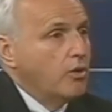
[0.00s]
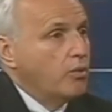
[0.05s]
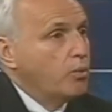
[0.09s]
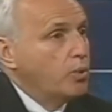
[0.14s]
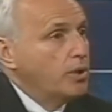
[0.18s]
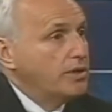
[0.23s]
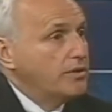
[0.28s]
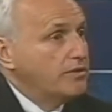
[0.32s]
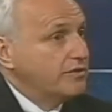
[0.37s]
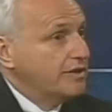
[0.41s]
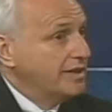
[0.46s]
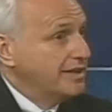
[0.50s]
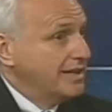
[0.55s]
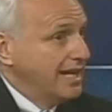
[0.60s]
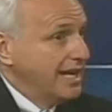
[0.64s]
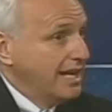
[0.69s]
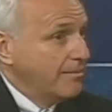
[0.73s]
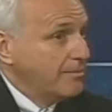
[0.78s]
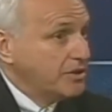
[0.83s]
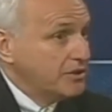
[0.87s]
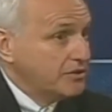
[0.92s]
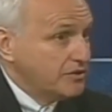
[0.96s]
What is the
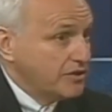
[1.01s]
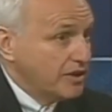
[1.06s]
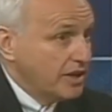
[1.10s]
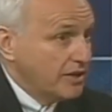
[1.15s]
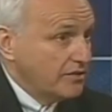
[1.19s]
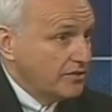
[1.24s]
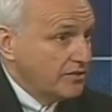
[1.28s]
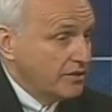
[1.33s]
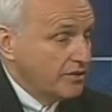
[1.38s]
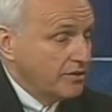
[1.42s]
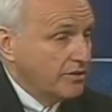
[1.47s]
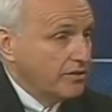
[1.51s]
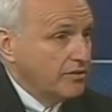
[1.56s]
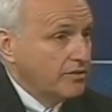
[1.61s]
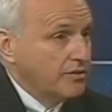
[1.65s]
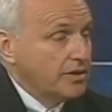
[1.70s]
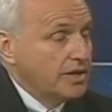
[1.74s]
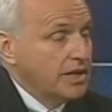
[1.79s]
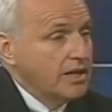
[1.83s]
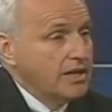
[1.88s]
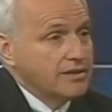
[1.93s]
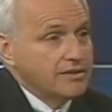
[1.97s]
damage that has occurred?